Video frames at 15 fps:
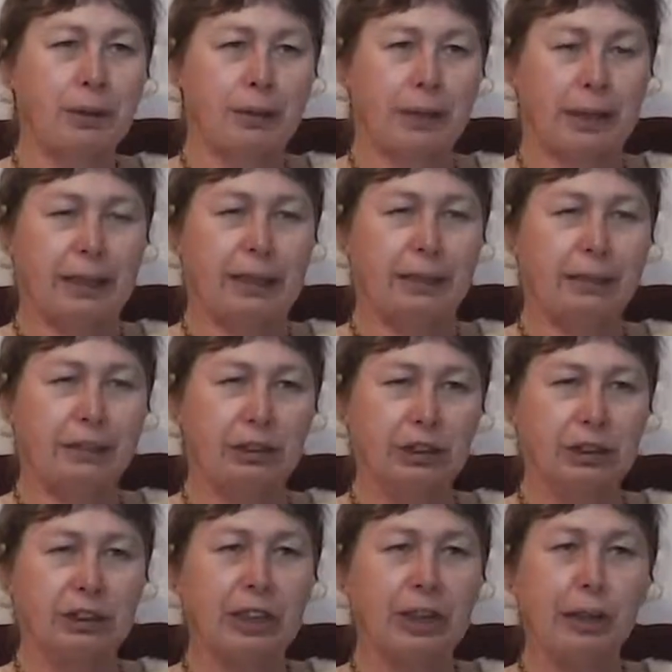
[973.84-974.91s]
they
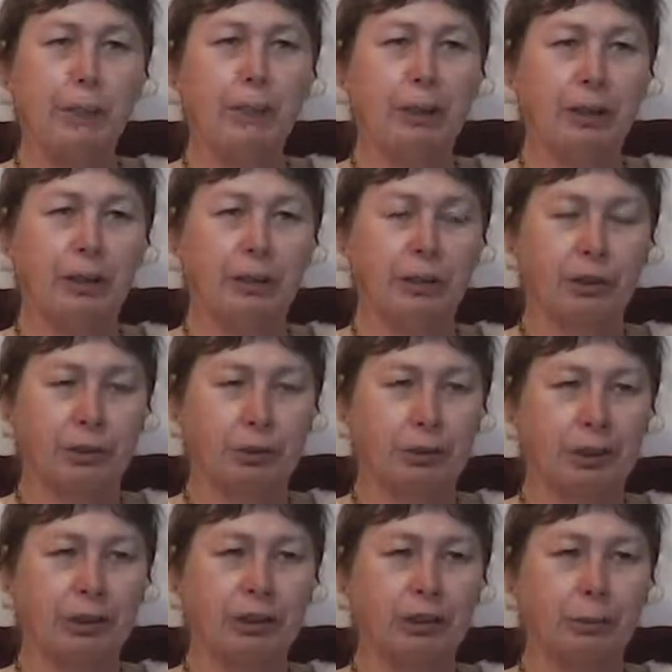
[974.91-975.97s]
disable the
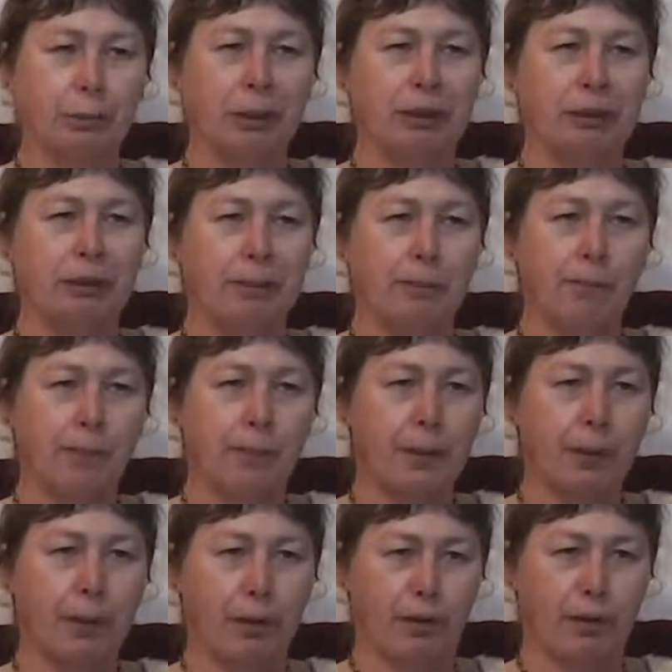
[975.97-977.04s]
transmit
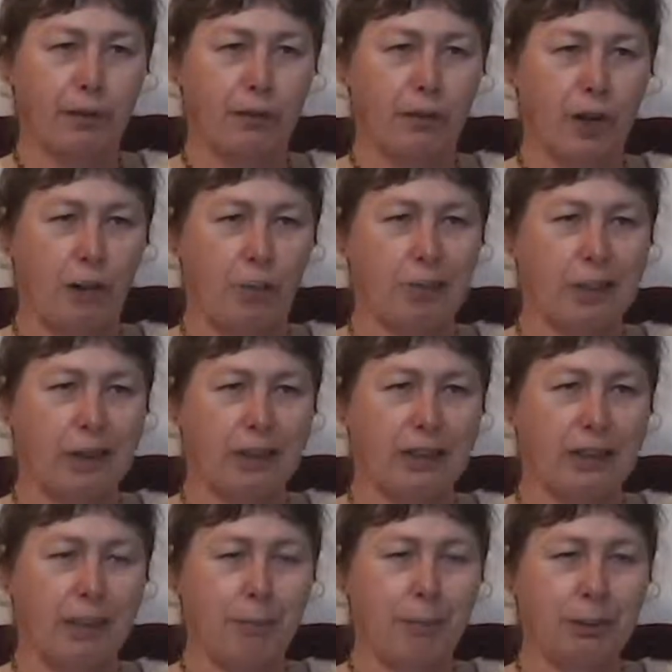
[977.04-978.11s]
on the fire brigade
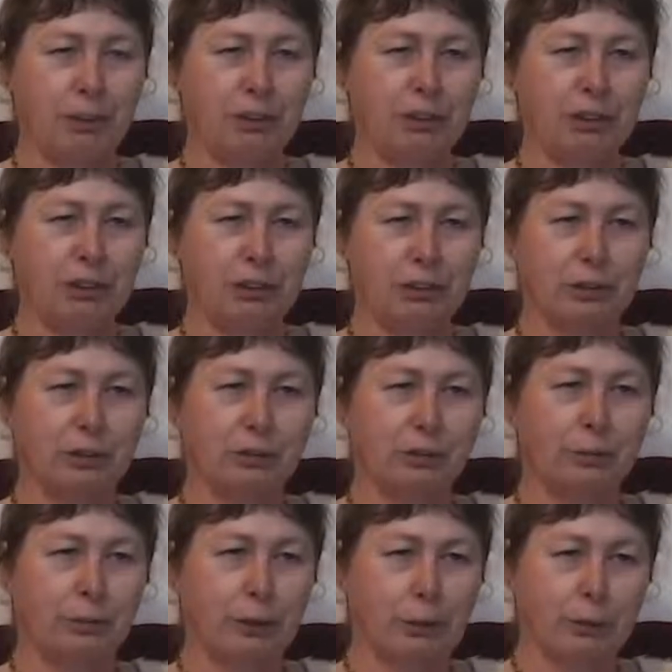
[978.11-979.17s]
and ambulance
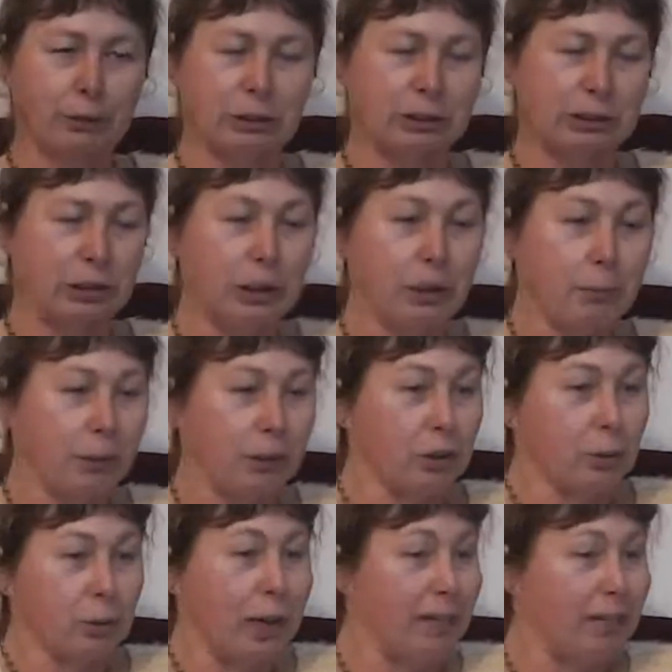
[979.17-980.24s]
frequencies,
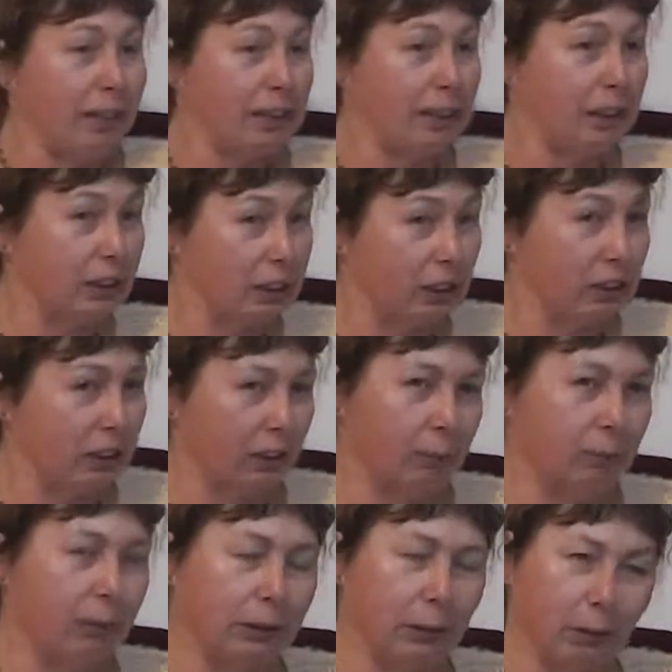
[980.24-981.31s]
because we are allowed to listen to
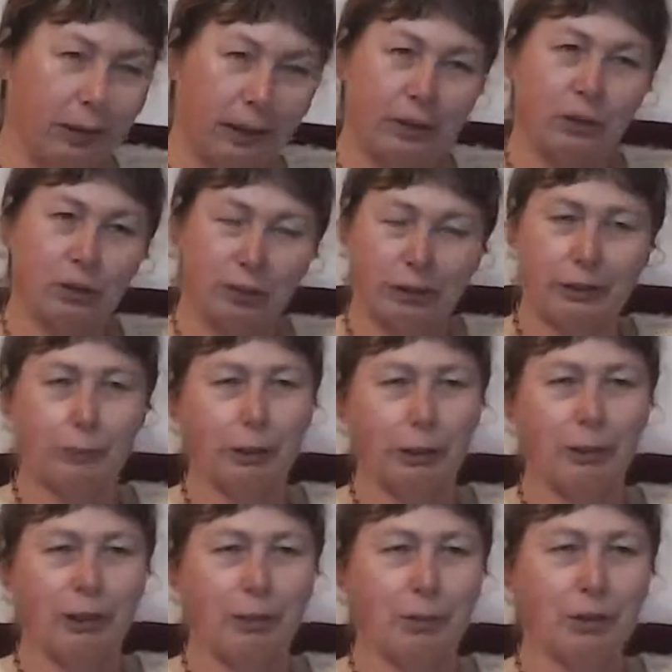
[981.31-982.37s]
them, we're not allowed to transmit
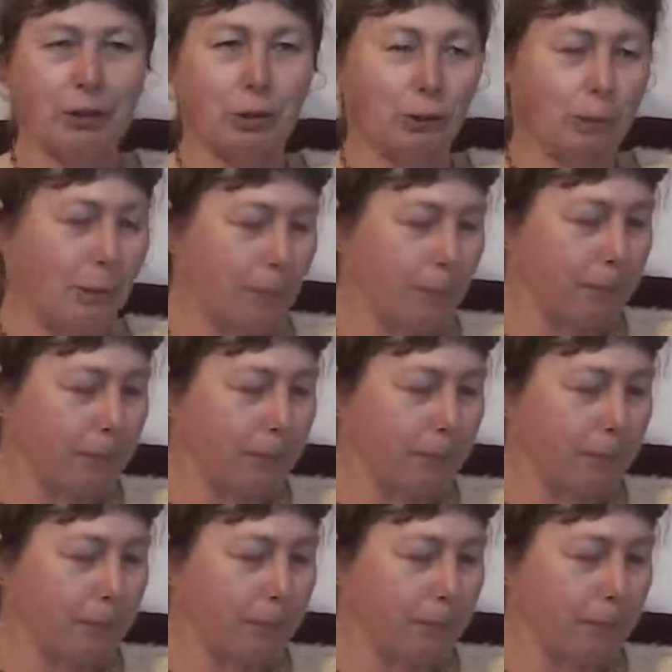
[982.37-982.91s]
on them at all.